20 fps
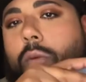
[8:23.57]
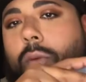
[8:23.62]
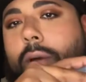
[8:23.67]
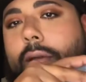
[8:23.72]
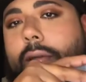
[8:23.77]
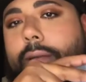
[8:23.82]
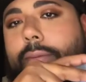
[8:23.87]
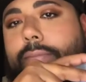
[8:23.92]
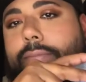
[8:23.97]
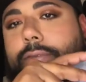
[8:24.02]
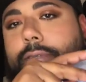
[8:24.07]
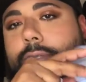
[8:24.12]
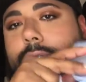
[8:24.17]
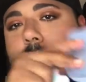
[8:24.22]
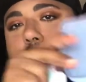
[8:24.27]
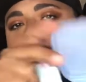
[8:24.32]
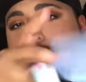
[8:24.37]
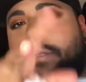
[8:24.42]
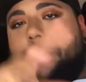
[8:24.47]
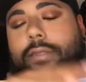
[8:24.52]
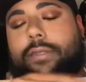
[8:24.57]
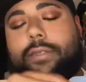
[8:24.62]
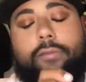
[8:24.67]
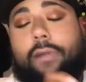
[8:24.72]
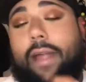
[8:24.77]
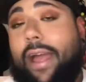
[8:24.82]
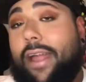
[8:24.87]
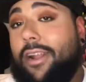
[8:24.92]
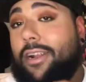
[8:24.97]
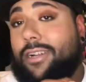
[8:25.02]
wipes,
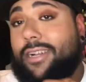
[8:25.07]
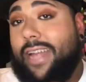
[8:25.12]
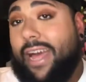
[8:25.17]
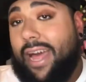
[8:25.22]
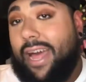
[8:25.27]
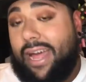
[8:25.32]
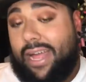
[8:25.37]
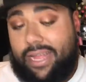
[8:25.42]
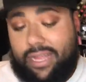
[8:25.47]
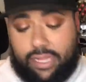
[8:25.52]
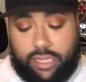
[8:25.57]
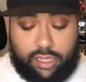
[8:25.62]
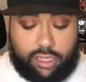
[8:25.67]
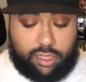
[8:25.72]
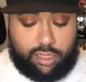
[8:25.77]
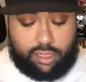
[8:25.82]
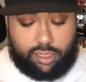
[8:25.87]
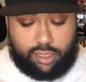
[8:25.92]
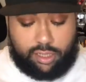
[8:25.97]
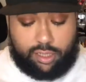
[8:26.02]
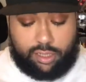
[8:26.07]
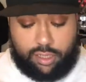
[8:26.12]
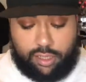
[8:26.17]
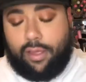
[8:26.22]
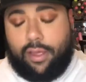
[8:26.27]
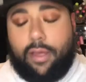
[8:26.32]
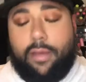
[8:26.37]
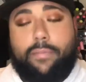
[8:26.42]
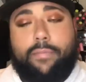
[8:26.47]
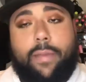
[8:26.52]
Ride or Die,
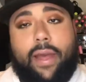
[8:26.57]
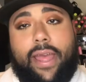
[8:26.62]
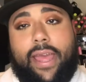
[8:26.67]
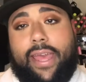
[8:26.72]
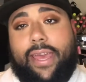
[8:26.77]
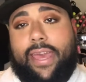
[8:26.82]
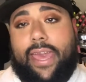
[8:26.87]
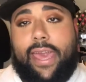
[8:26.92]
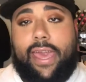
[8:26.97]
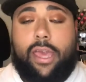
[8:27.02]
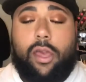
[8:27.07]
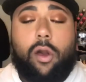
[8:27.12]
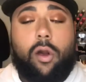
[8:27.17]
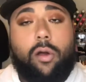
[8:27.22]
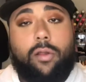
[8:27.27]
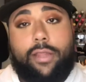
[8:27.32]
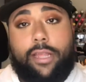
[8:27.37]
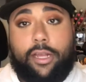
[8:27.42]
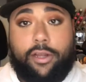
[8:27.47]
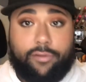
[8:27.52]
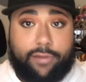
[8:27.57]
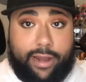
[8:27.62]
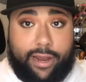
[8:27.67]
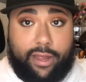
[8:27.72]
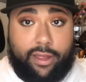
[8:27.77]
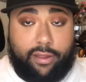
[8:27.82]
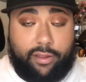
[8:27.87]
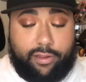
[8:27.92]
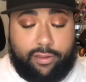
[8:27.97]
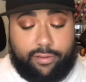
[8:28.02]
my AKA Holy
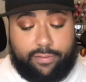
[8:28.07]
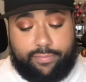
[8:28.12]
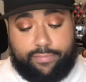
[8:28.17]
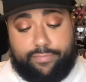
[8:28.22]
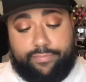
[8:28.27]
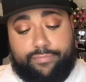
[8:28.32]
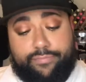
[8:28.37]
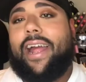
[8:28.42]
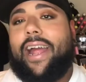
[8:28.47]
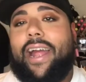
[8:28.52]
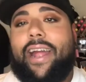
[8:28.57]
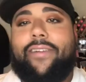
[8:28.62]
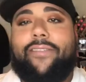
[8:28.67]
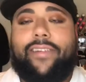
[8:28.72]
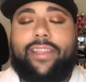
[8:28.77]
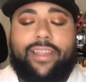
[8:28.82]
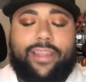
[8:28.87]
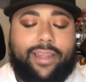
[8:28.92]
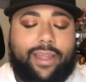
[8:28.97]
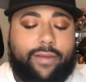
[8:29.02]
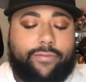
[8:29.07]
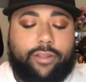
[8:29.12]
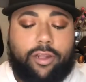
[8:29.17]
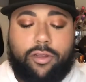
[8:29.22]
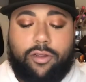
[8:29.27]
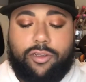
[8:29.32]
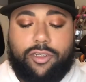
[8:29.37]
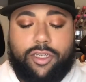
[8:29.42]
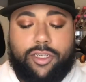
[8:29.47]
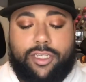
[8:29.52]
Grail. I really love the
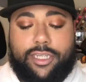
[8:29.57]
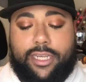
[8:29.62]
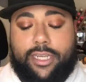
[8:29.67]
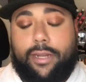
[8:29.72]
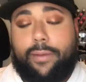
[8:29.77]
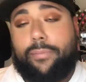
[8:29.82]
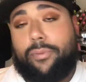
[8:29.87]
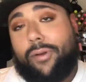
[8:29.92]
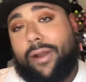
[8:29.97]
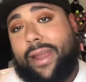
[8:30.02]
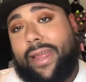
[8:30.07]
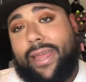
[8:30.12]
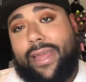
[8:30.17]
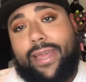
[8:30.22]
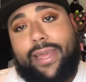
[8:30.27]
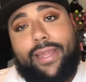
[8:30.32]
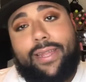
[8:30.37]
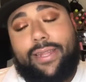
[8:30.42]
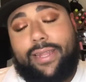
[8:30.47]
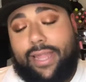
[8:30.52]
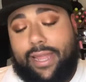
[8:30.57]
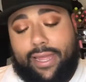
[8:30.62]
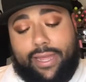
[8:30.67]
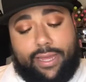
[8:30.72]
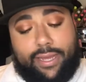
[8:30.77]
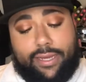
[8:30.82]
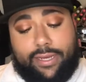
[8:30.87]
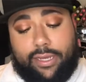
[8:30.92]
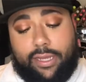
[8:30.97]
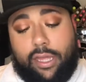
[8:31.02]
Neutrogena brand,
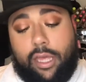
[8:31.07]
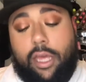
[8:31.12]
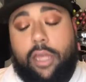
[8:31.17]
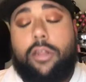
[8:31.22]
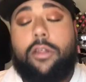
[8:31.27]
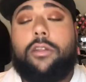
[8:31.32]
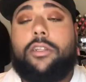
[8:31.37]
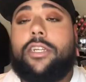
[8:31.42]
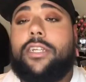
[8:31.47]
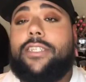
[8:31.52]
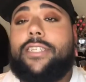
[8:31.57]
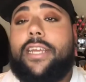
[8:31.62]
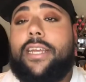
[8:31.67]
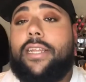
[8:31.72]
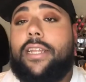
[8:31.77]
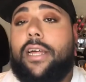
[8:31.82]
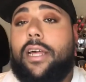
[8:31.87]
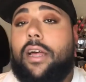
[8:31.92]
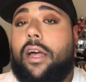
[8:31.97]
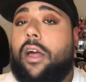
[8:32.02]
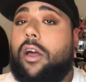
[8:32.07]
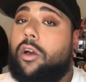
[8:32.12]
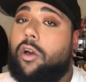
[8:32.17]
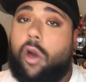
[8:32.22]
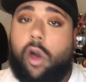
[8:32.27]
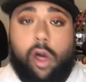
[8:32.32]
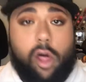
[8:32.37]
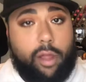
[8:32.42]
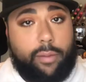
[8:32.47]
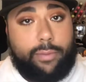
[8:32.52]
like Neutrogena,
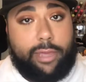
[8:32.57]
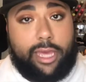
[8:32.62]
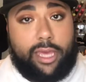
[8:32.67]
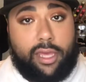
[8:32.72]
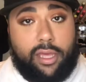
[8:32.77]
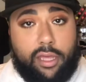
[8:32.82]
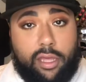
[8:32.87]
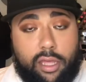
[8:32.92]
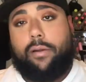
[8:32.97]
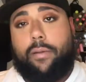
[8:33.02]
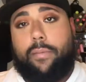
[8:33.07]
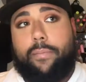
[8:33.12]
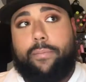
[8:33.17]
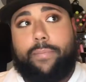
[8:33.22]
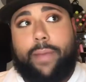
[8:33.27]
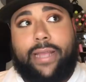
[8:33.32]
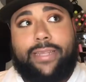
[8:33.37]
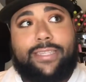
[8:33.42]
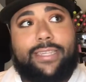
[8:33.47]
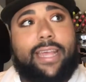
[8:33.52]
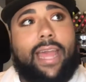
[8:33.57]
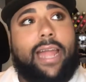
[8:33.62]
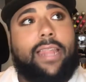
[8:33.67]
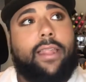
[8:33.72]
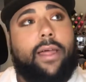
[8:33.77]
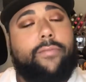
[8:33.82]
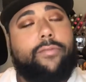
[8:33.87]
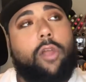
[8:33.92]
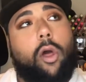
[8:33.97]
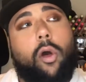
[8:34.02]
call me. Basically, I
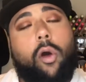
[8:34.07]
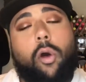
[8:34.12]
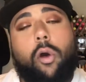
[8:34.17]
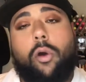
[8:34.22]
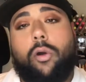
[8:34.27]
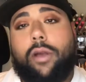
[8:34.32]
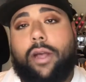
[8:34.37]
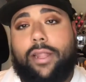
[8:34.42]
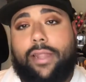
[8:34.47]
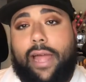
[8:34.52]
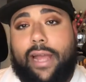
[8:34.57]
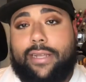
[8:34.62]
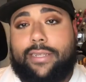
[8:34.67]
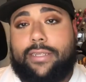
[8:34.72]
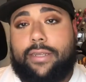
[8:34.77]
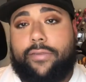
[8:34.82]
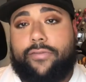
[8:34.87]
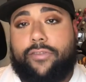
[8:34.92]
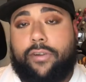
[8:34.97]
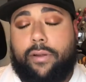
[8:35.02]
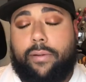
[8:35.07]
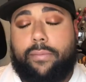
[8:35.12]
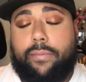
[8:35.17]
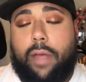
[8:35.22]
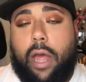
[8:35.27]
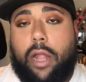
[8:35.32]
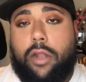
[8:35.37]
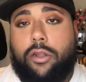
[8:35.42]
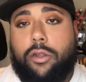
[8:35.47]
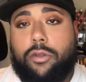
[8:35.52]
love the whole collection
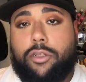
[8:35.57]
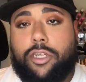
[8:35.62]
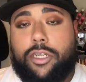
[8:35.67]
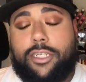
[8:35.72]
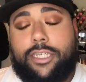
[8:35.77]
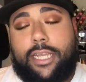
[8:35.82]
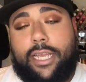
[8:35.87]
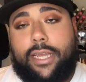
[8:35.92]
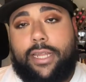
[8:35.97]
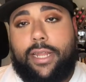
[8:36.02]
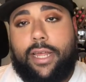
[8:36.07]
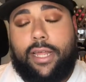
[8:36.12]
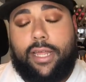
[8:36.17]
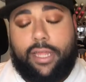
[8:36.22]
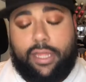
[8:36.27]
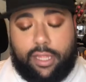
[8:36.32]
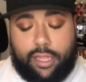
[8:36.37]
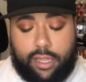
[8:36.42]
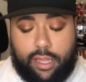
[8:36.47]
from Neutrogena.